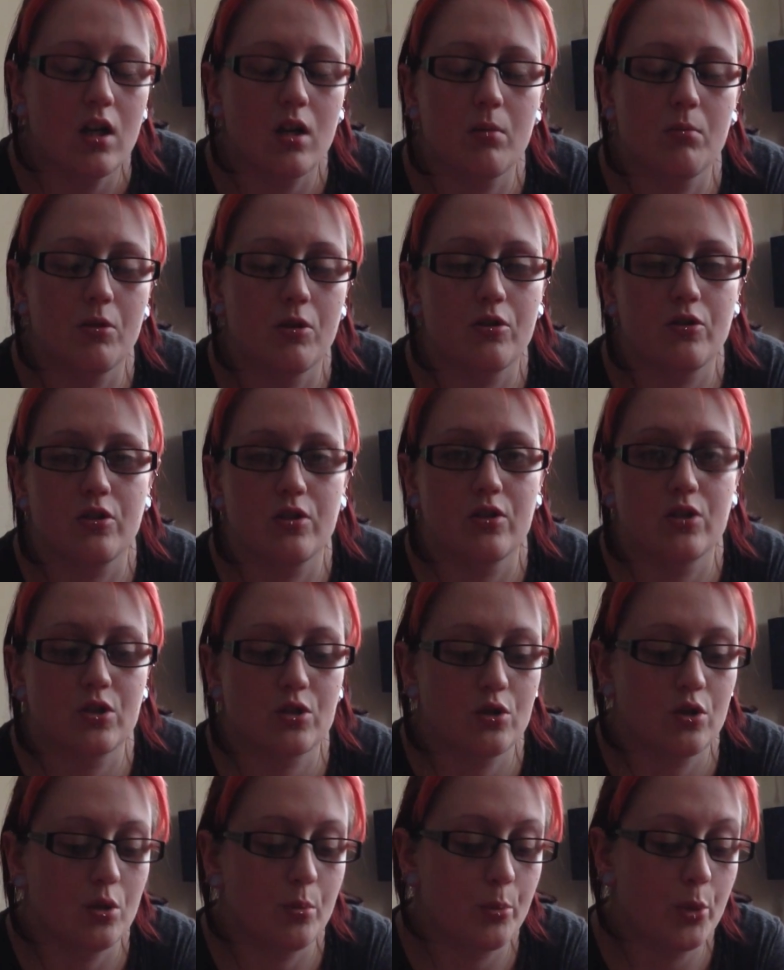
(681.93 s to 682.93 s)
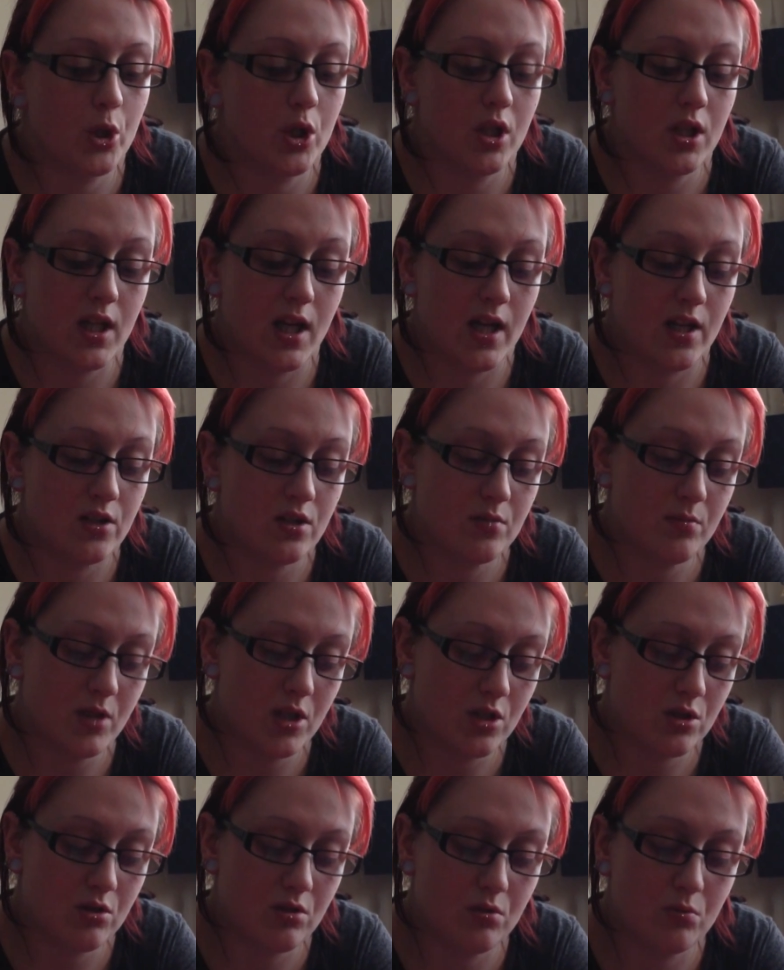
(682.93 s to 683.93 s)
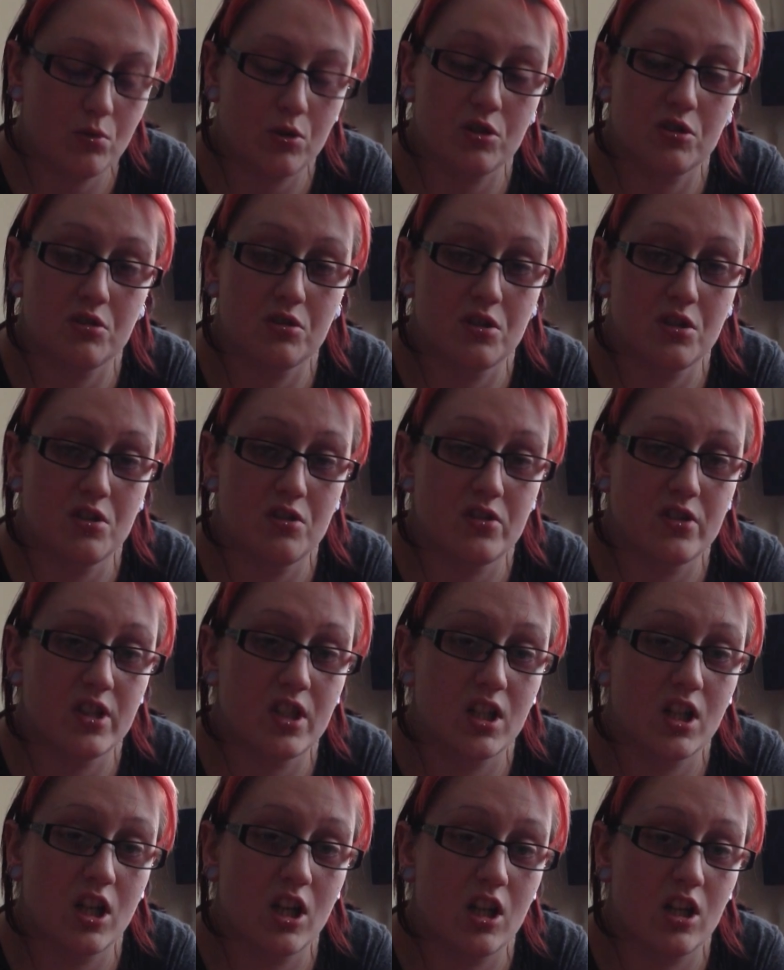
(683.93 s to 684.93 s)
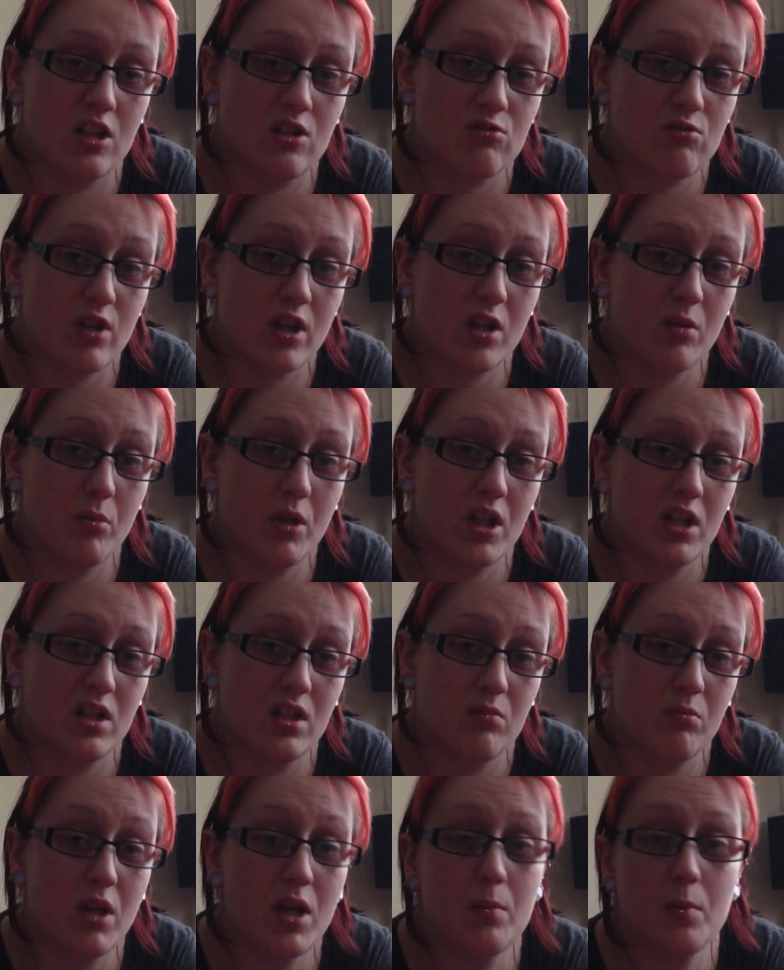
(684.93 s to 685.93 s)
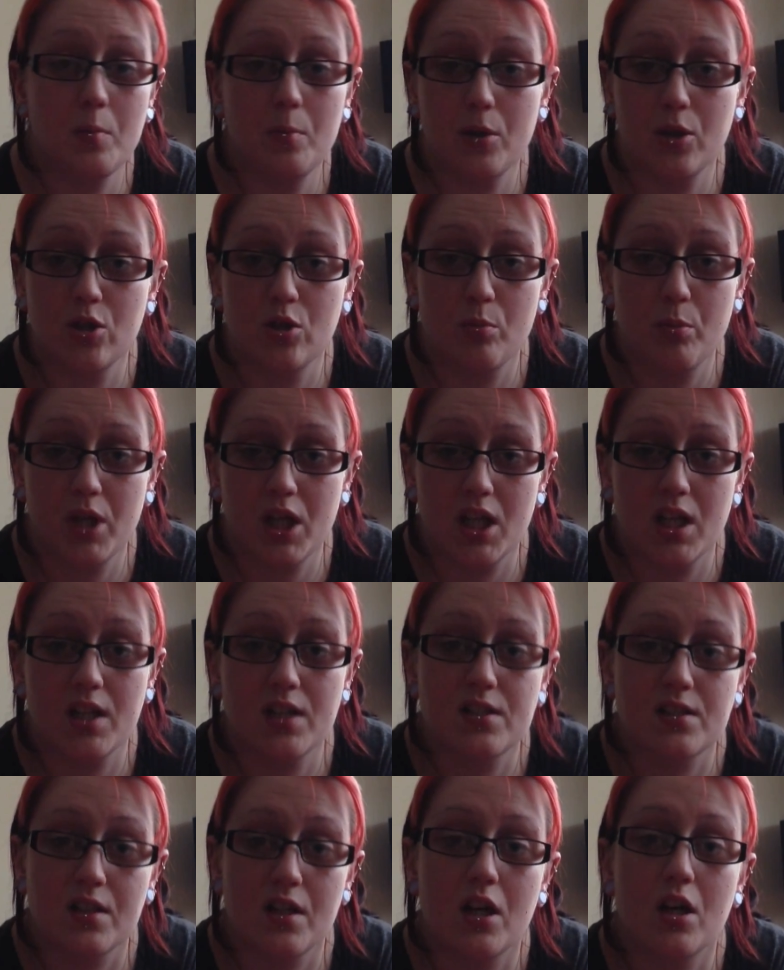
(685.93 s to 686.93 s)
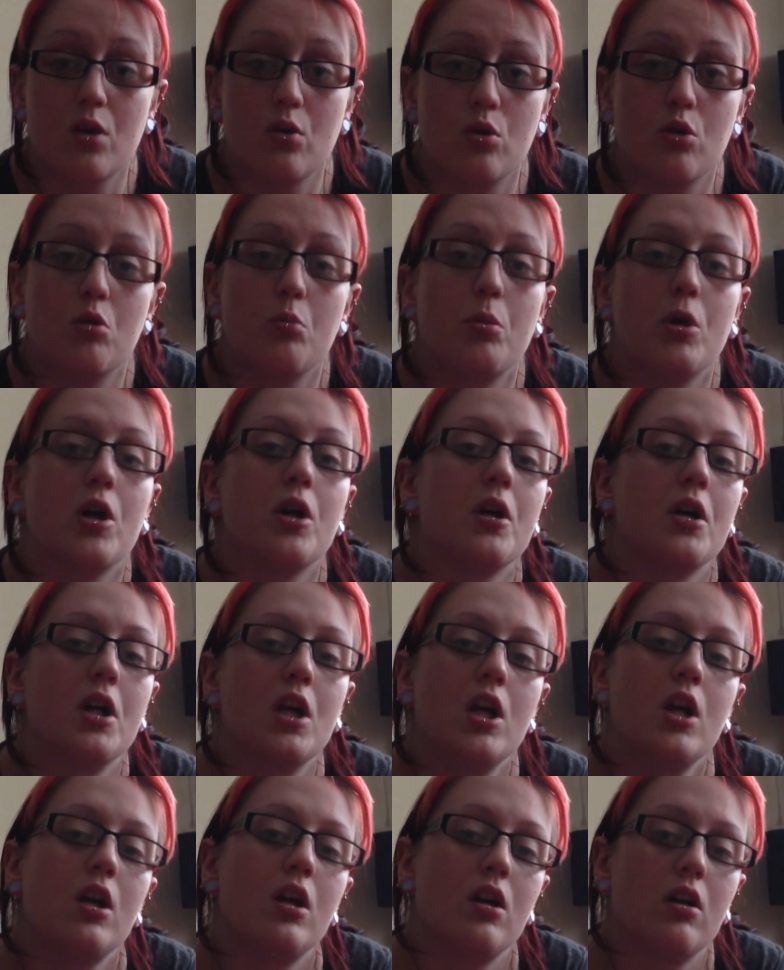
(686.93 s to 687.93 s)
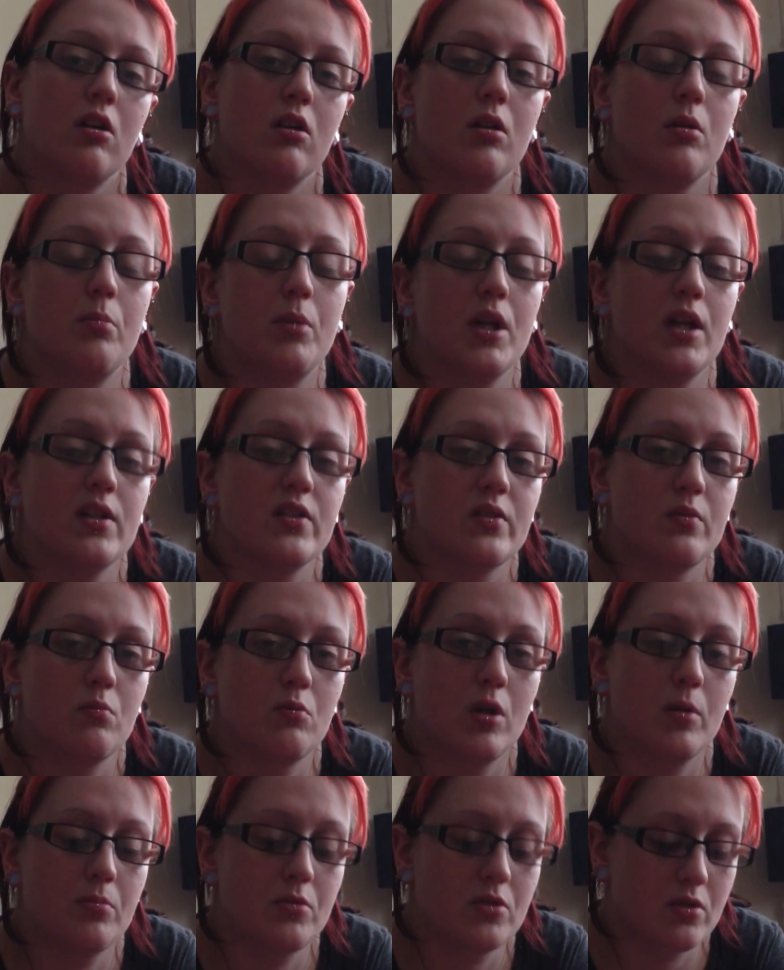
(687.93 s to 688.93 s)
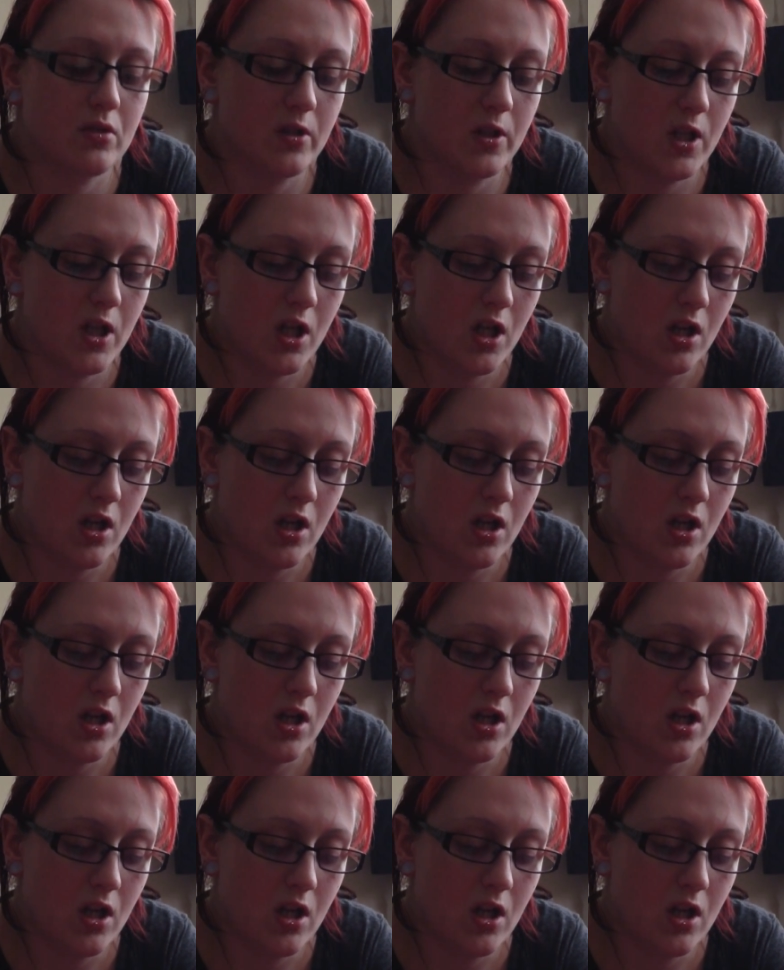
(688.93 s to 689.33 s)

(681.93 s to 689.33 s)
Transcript: I'm not too sure, but yeah, just make sure that what you're using is recommended, maybe by your piercer or by a piercing website,